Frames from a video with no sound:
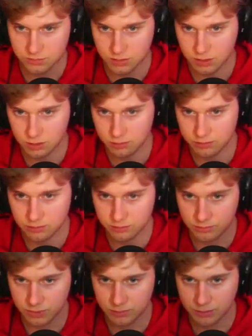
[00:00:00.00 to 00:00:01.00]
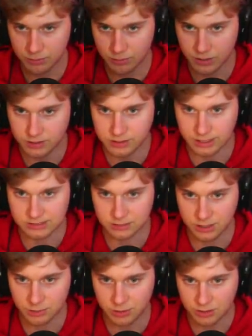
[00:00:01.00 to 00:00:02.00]
Oh, we got people here. Yes,
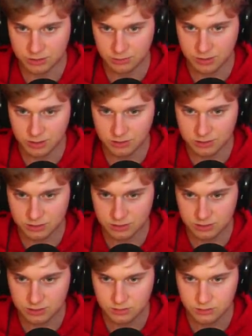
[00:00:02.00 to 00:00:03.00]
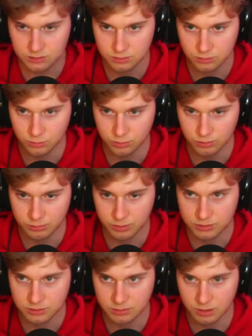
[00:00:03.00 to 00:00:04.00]
okay, we got somebody else. Oh, and we
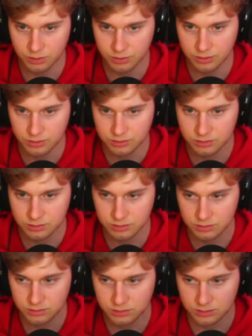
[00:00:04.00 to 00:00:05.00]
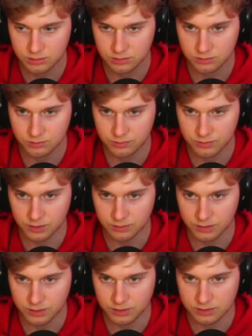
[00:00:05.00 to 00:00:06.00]
got some health. Very
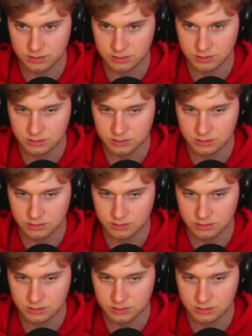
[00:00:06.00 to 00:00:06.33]
nice.